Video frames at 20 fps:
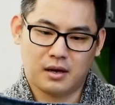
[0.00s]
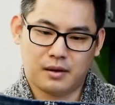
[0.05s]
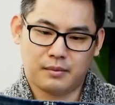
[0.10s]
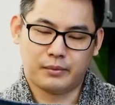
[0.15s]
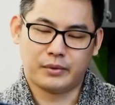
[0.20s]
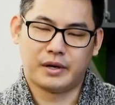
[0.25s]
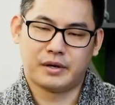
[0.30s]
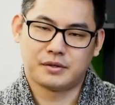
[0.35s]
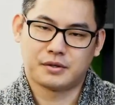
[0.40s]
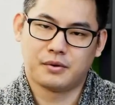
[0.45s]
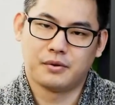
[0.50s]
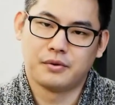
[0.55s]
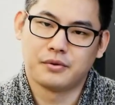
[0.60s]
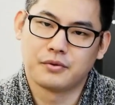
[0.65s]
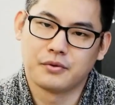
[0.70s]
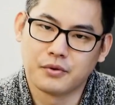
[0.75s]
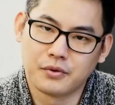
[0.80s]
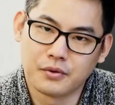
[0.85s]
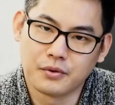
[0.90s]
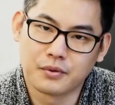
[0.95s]
when I was going
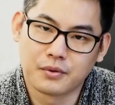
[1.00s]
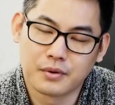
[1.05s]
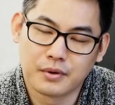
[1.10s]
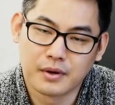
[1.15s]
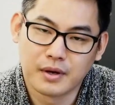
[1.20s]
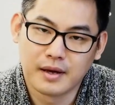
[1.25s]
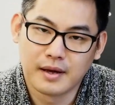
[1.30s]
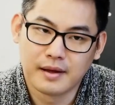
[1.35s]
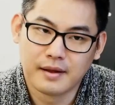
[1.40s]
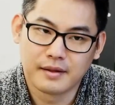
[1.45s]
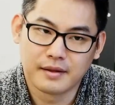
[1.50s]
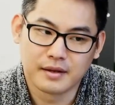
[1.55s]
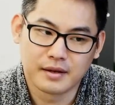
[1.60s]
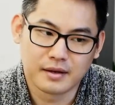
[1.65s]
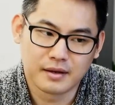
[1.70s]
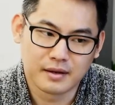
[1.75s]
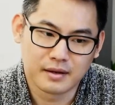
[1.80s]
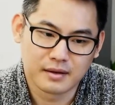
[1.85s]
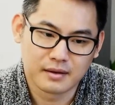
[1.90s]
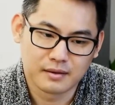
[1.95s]
through
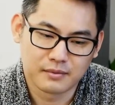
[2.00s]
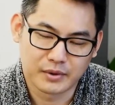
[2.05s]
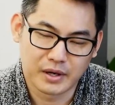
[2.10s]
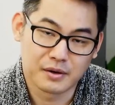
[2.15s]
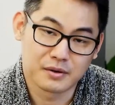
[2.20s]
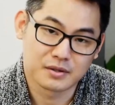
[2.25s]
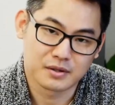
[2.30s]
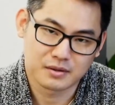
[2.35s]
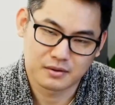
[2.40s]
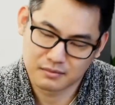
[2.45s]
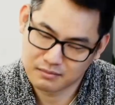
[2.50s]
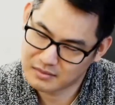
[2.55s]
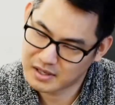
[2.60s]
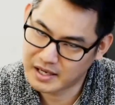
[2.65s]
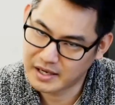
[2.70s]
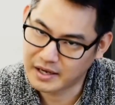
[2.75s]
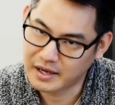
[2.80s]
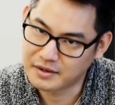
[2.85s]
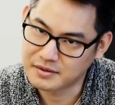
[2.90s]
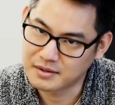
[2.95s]
when I was
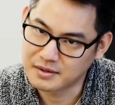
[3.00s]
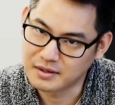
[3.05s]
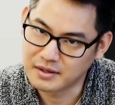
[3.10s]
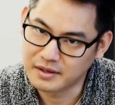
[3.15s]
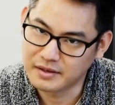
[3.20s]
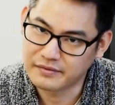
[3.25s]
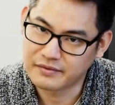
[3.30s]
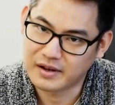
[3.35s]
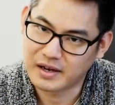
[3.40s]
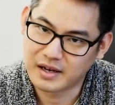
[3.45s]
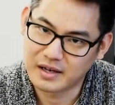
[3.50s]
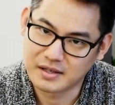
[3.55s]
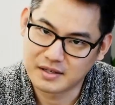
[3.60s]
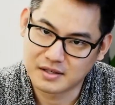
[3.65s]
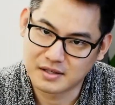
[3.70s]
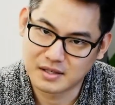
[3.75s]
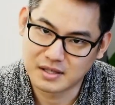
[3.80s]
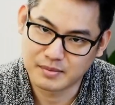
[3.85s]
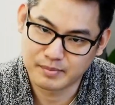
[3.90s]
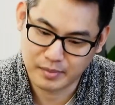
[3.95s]
heading out to leave, I
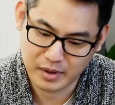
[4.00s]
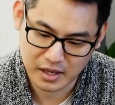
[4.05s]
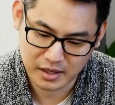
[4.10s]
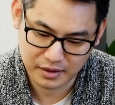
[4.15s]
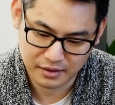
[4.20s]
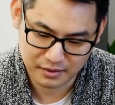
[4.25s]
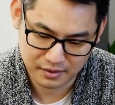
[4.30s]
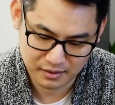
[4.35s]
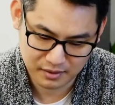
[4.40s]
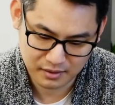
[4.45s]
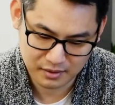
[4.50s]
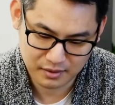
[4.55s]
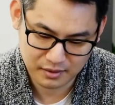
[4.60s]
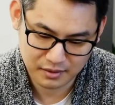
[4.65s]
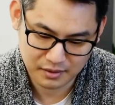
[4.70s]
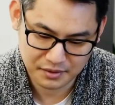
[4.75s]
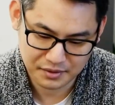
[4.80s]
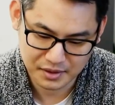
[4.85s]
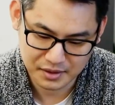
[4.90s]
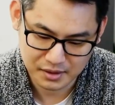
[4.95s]
spotted
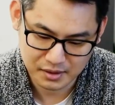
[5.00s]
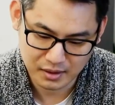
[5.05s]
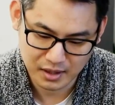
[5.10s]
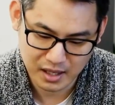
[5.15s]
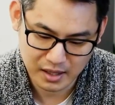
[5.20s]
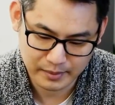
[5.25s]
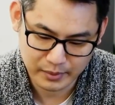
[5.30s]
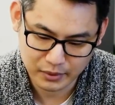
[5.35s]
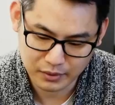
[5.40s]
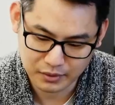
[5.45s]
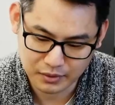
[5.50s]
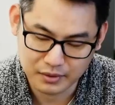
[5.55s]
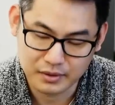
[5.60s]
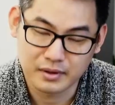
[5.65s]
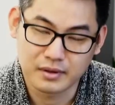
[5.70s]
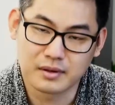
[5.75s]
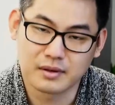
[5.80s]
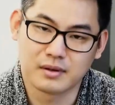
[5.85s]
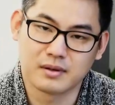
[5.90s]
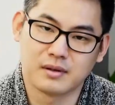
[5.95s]
this label
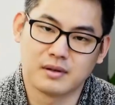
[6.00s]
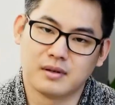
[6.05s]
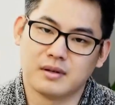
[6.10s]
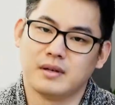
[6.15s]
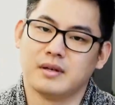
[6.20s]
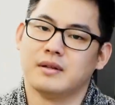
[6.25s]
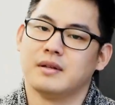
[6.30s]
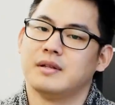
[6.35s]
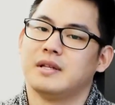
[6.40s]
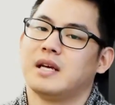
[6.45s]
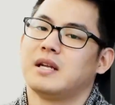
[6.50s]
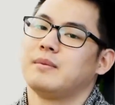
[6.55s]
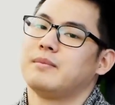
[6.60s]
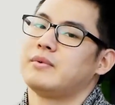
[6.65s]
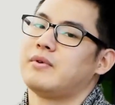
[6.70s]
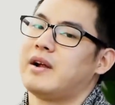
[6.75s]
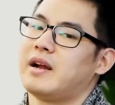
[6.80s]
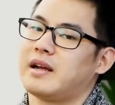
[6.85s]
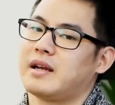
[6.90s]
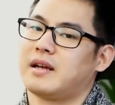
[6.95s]
in the denim
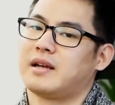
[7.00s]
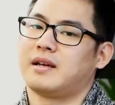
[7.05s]
rack.